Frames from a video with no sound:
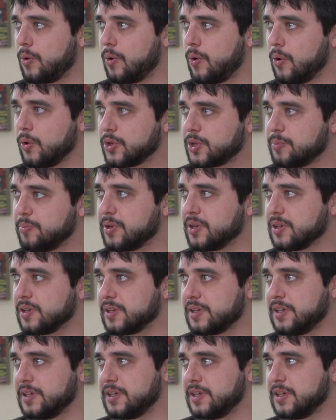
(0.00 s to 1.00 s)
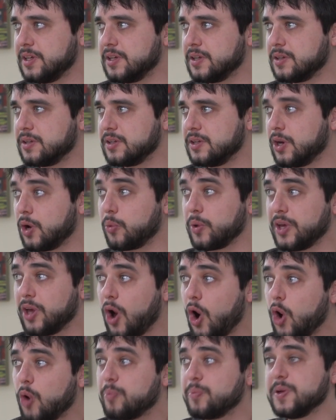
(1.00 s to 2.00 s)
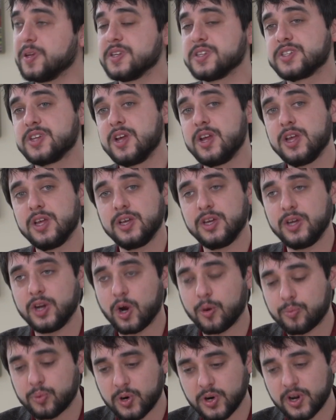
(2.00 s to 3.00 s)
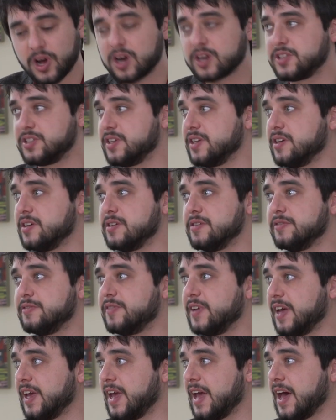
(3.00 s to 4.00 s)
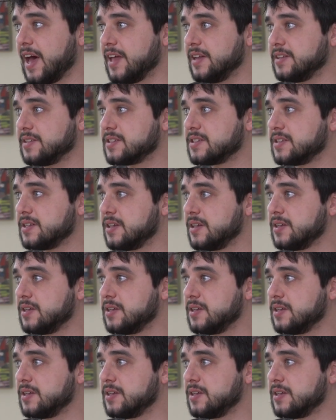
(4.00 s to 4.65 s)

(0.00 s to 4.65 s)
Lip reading: ultimately, we hope is, productive and